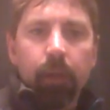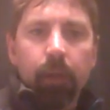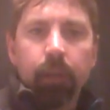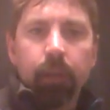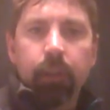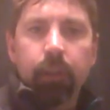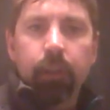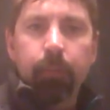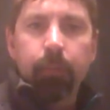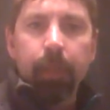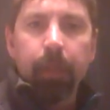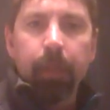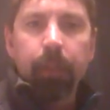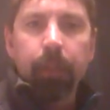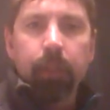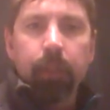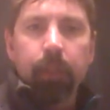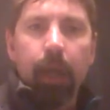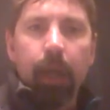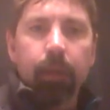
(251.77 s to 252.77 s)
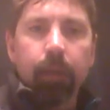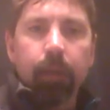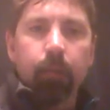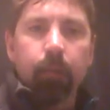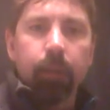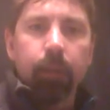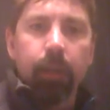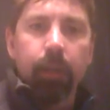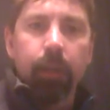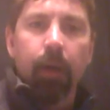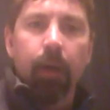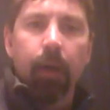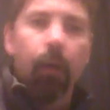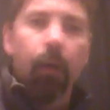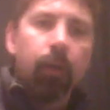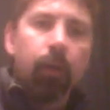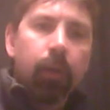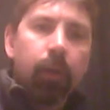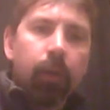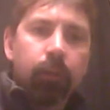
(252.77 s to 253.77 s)
speech had to
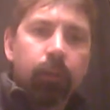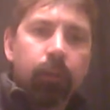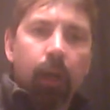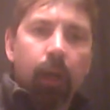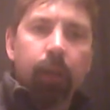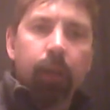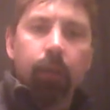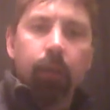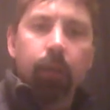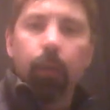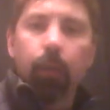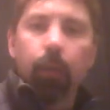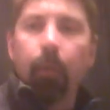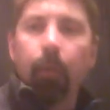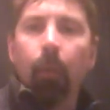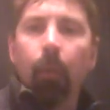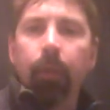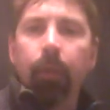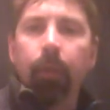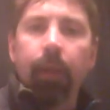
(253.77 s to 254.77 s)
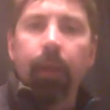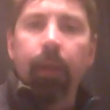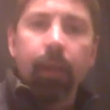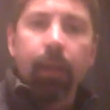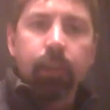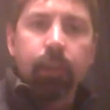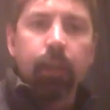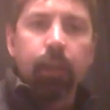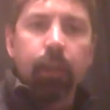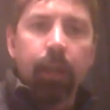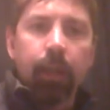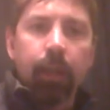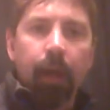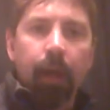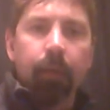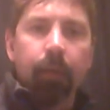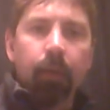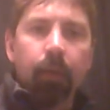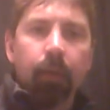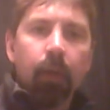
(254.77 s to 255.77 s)
entail trying to uphold a nation
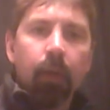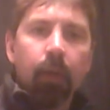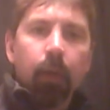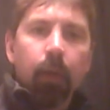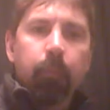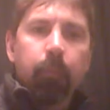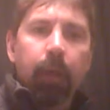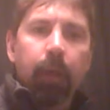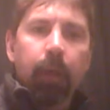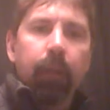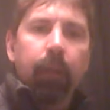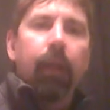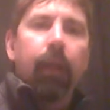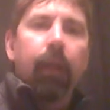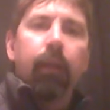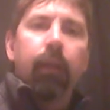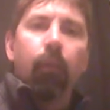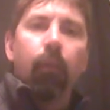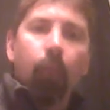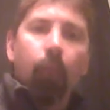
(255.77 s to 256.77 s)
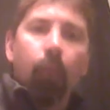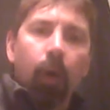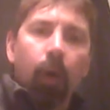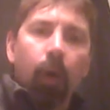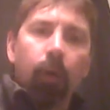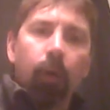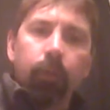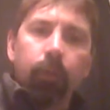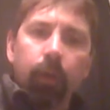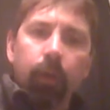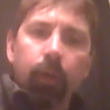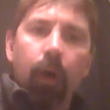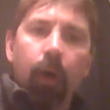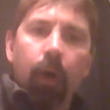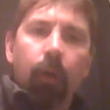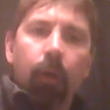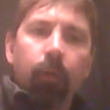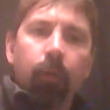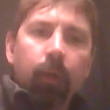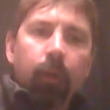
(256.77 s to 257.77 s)
together but letting the world
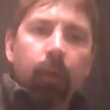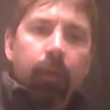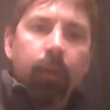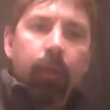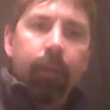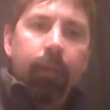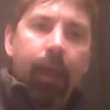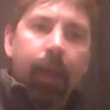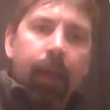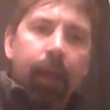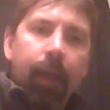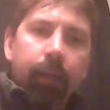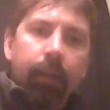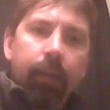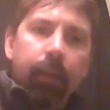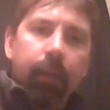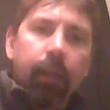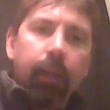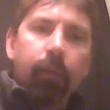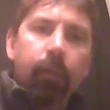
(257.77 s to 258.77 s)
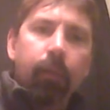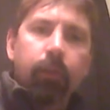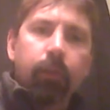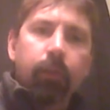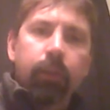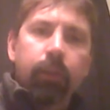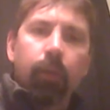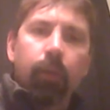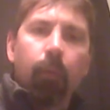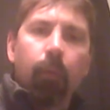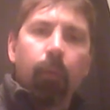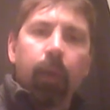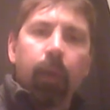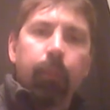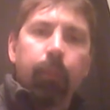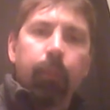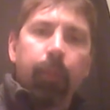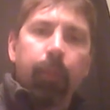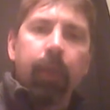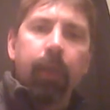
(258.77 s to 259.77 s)
know that he still
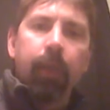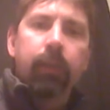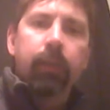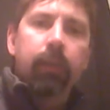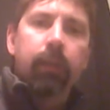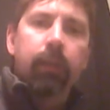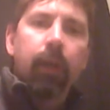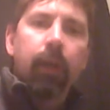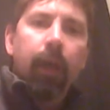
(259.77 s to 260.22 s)
wanted peace